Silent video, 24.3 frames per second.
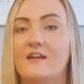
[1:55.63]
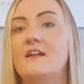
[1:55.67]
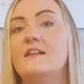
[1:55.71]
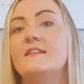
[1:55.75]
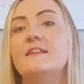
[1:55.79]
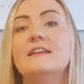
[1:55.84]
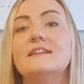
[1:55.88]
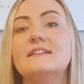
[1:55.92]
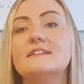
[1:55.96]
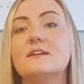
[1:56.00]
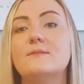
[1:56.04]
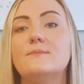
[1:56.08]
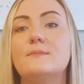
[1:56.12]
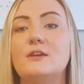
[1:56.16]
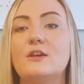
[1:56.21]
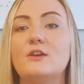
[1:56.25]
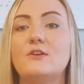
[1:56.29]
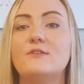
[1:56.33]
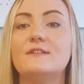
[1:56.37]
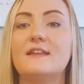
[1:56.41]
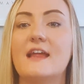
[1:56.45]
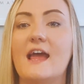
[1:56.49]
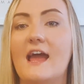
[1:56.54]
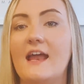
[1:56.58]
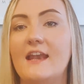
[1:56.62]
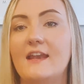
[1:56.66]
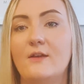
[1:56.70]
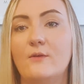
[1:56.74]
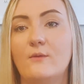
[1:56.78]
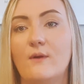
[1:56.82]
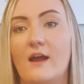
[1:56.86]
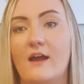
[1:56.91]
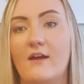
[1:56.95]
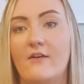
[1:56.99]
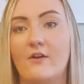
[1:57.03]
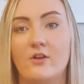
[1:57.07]
This can be used
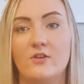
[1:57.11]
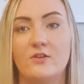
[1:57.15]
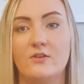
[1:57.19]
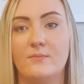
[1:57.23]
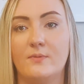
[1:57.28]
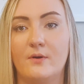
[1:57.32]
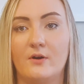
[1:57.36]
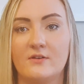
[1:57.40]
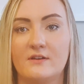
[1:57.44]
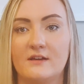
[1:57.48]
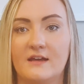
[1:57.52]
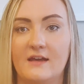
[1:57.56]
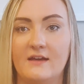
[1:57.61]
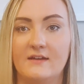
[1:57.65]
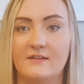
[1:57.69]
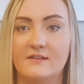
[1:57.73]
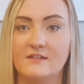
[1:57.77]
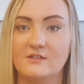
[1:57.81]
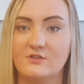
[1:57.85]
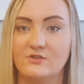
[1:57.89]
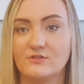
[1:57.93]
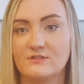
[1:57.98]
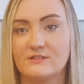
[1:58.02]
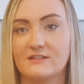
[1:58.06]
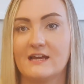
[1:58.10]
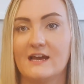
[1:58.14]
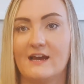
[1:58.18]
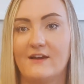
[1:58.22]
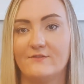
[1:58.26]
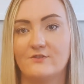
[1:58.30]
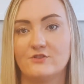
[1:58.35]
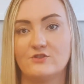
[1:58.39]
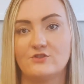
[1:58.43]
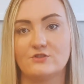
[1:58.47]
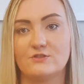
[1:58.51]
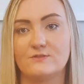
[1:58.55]
anywhere on the body. It doesn't have
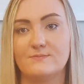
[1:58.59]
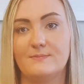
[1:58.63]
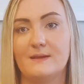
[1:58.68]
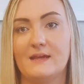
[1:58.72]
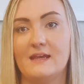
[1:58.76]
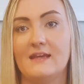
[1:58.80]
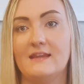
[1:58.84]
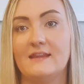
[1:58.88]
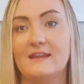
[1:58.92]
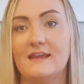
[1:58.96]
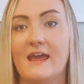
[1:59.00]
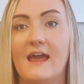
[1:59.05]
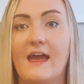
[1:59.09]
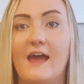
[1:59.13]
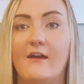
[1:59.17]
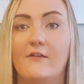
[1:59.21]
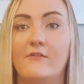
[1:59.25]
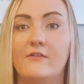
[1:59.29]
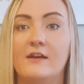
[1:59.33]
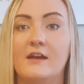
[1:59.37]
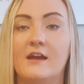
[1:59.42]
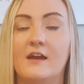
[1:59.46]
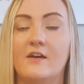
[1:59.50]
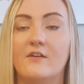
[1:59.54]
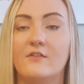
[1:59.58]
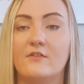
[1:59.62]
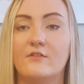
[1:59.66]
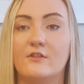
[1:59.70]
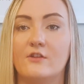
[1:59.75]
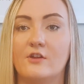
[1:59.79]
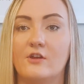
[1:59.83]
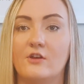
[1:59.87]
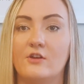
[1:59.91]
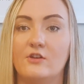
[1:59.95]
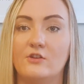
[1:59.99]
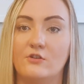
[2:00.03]
to just be the area
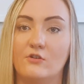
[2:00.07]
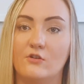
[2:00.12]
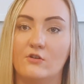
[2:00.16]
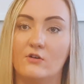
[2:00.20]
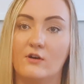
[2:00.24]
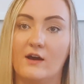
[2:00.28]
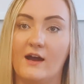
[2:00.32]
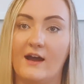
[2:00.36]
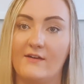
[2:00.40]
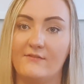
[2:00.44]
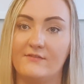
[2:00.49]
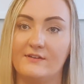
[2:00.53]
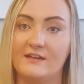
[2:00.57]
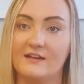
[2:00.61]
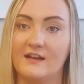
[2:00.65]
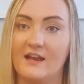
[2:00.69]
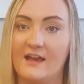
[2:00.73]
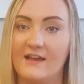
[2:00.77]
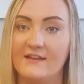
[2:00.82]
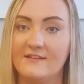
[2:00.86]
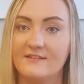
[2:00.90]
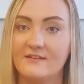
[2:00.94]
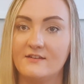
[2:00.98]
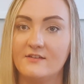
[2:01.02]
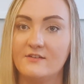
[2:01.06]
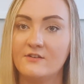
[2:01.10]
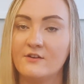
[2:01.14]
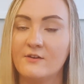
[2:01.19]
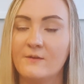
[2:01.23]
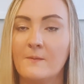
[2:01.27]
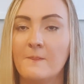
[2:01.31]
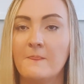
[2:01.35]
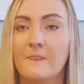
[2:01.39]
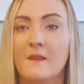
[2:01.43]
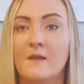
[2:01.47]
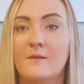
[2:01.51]
that you're having lasered,
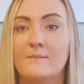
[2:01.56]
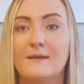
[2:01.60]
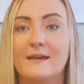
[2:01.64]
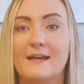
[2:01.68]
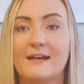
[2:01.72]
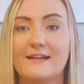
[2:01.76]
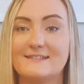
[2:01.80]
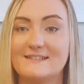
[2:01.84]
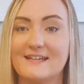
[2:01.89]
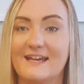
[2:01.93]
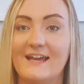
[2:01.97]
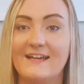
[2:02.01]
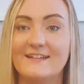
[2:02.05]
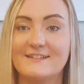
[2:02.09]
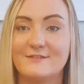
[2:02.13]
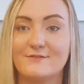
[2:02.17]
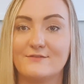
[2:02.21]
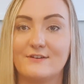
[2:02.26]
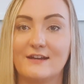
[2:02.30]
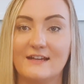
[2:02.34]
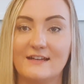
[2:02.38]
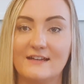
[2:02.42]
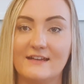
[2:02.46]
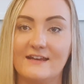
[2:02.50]
because it is a really